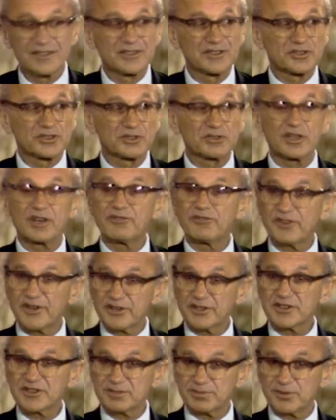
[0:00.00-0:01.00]
To a
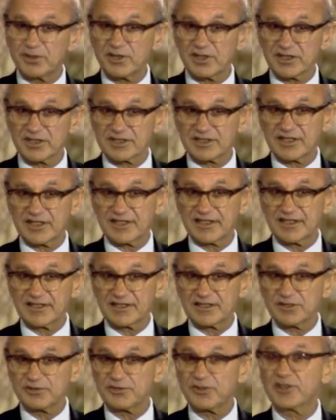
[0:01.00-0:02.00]
very small extent,
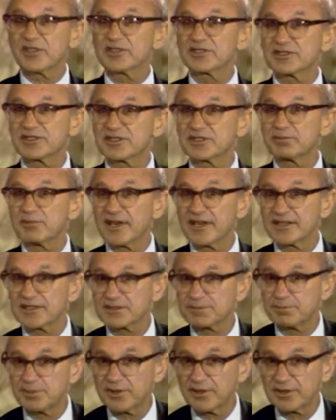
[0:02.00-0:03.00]
insofar as it's made us
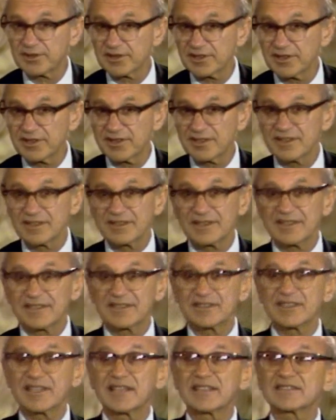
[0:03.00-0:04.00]
poorer,
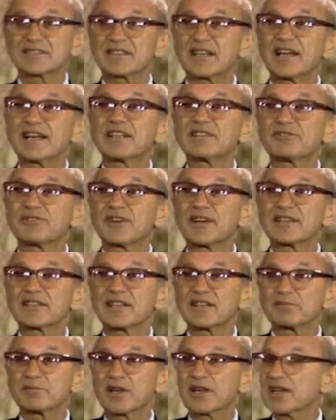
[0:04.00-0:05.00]
it's had a slight effect
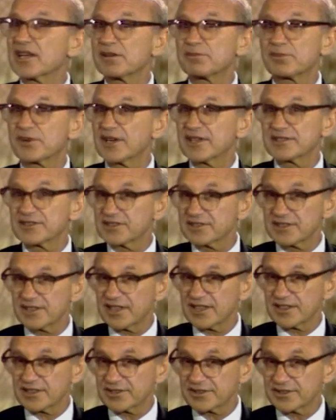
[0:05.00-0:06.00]
on making prices
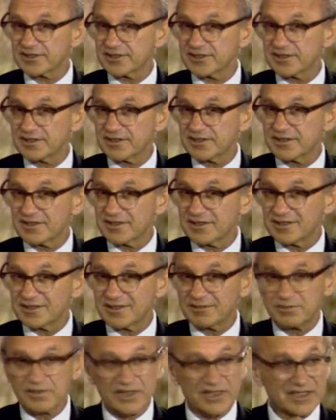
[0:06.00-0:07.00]
higher,
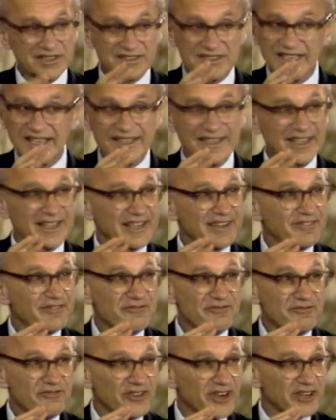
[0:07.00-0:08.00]
but it has had a
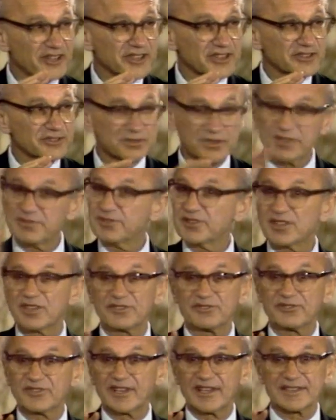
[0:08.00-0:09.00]
very trivial
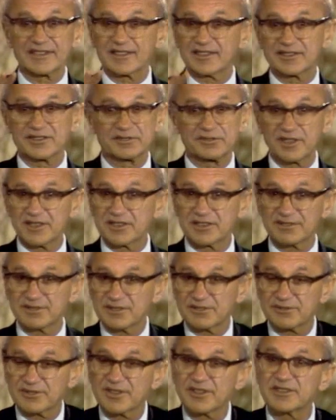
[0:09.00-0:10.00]
effect on the rates of
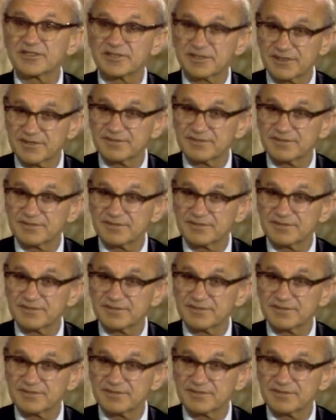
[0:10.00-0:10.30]
inflation.